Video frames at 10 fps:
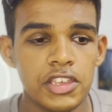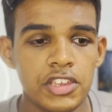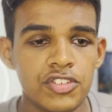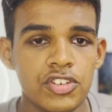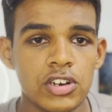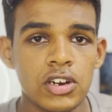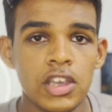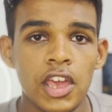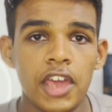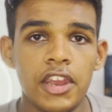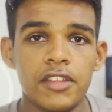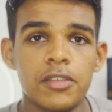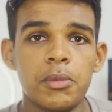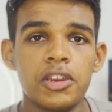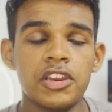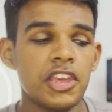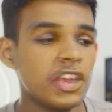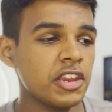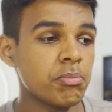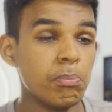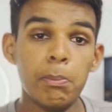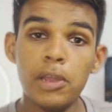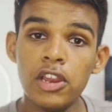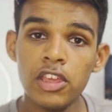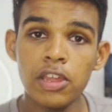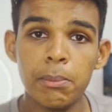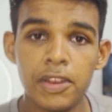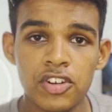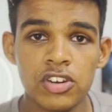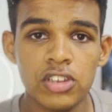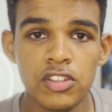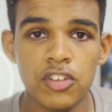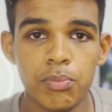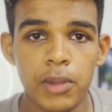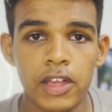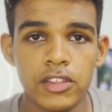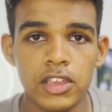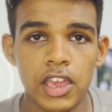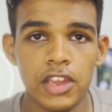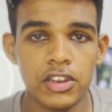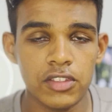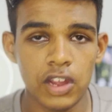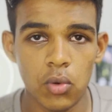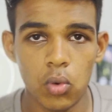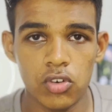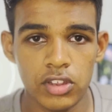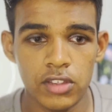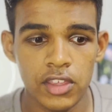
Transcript: Each year, an estimated 8 million metric tons of plastic enters our oceans,